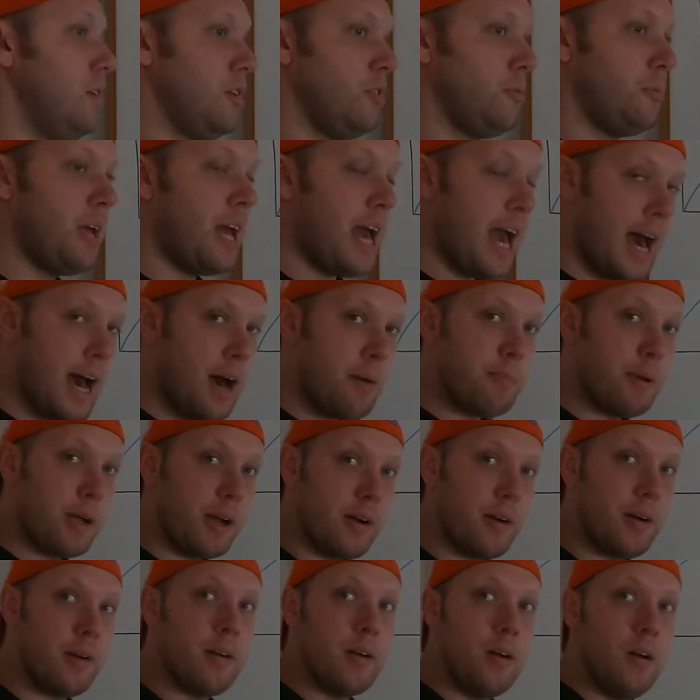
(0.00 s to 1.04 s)
you'll be
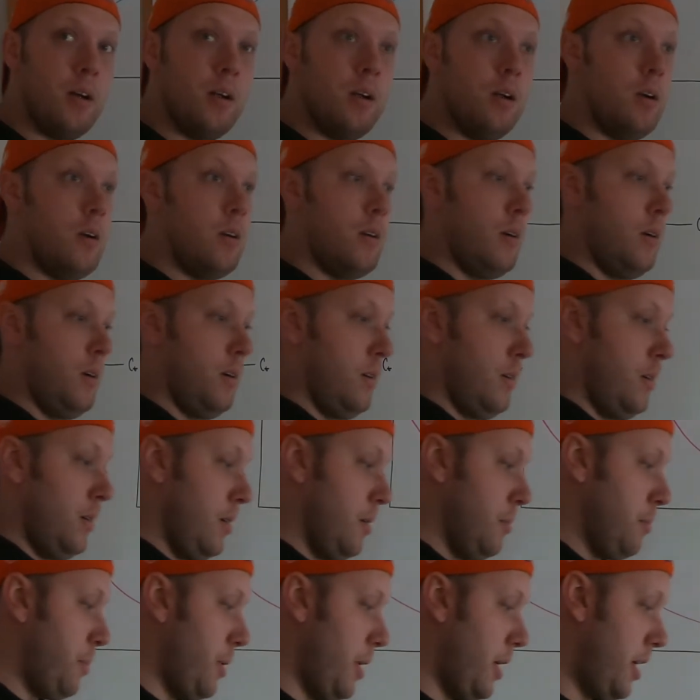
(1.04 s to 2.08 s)
happier,
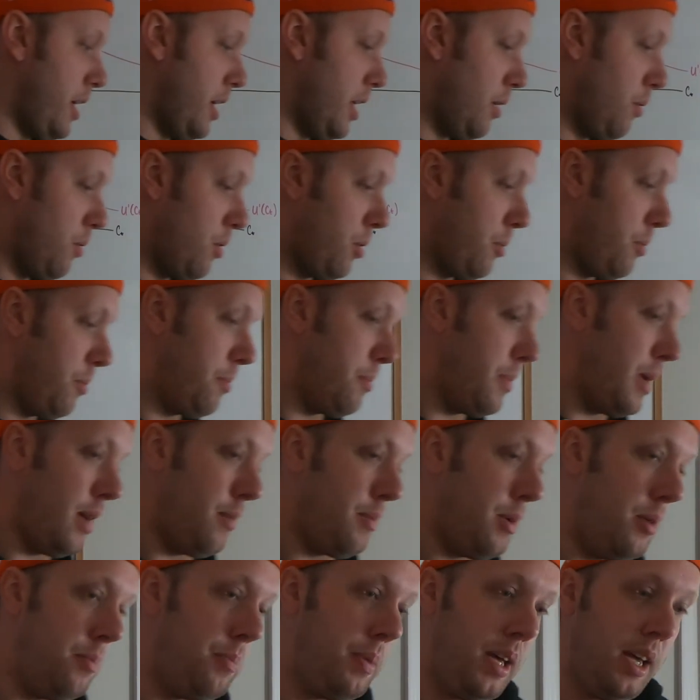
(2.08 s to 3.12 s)
but you won't
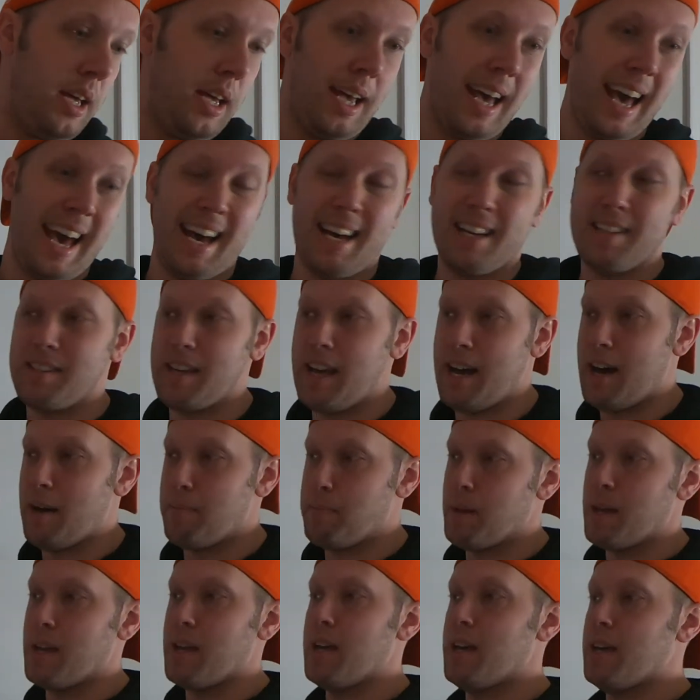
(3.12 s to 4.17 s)
maybe be as
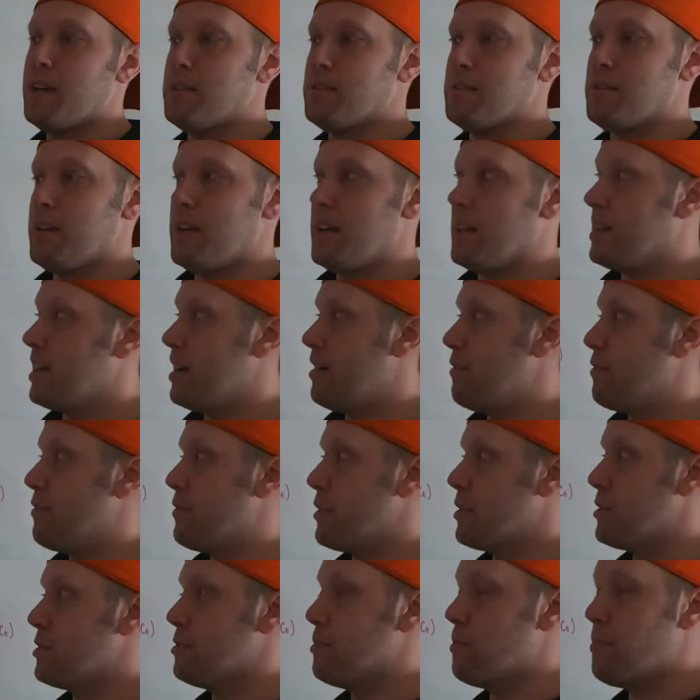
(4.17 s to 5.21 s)
happy as like that
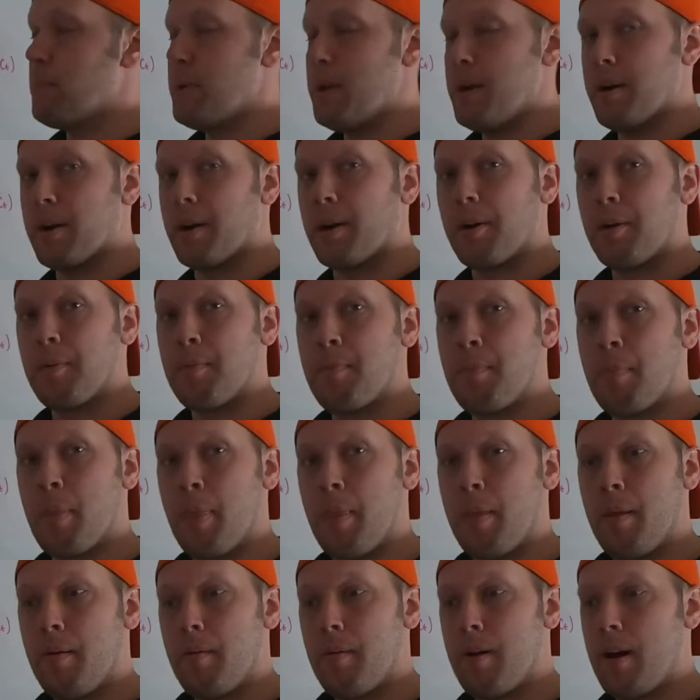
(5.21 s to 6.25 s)
first beer,
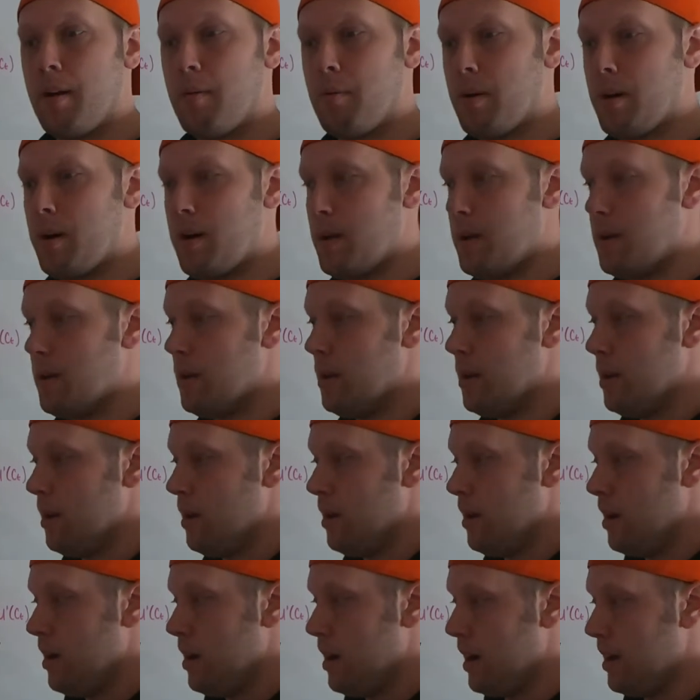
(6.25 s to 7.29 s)
right? When
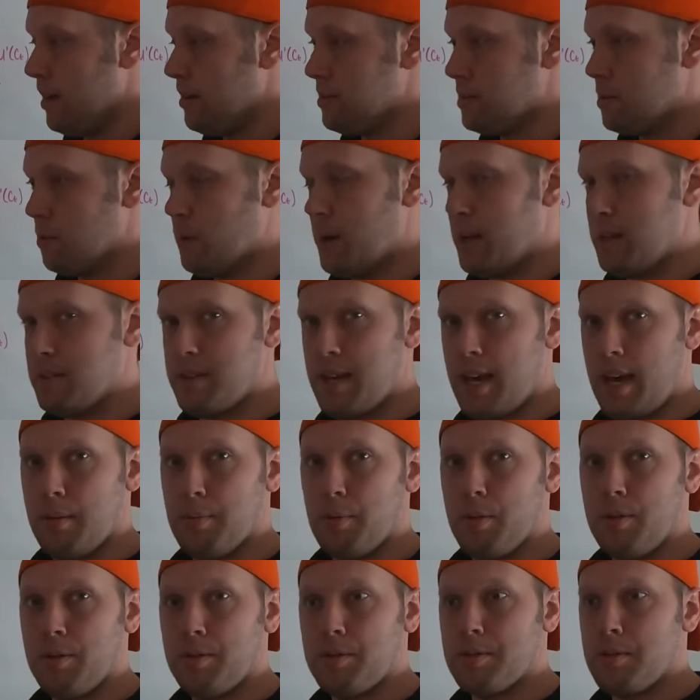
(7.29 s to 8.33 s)
I used to wait
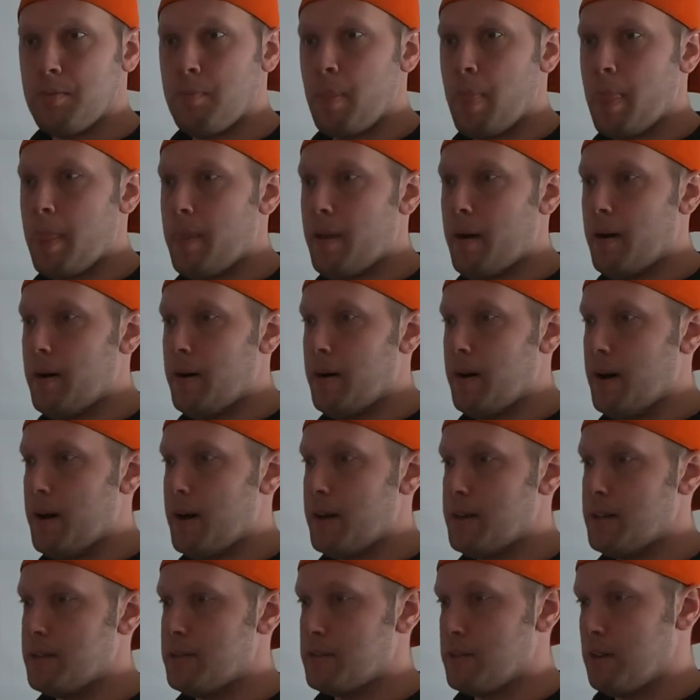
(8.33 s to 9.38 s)
tables, I
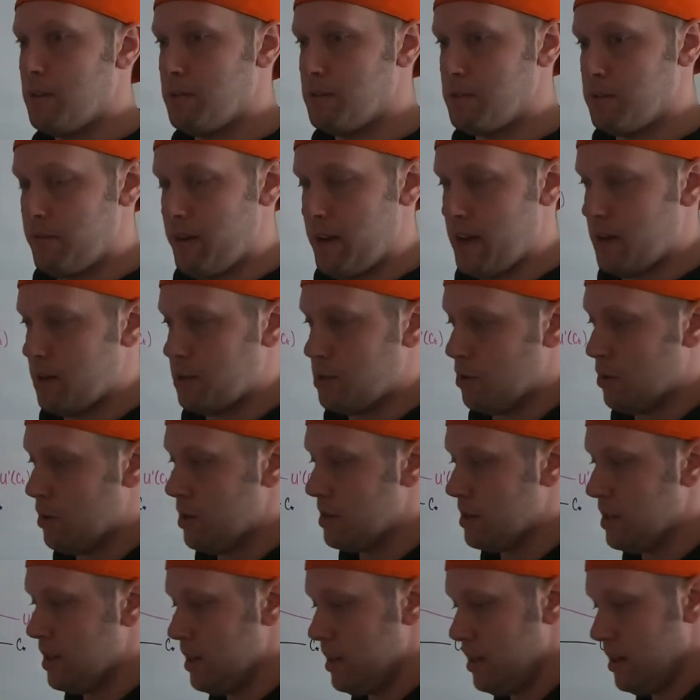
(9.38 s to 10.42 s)
did so in Savannah,
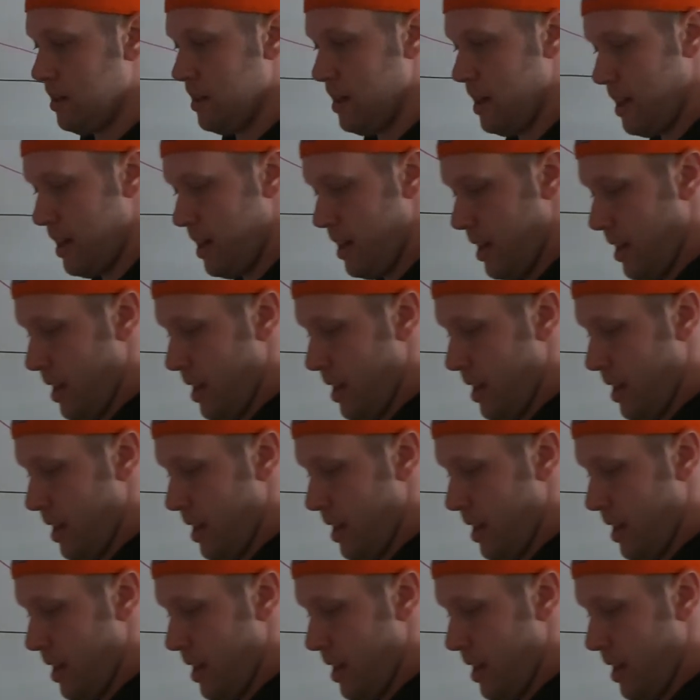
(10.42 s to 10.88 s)
Georgia at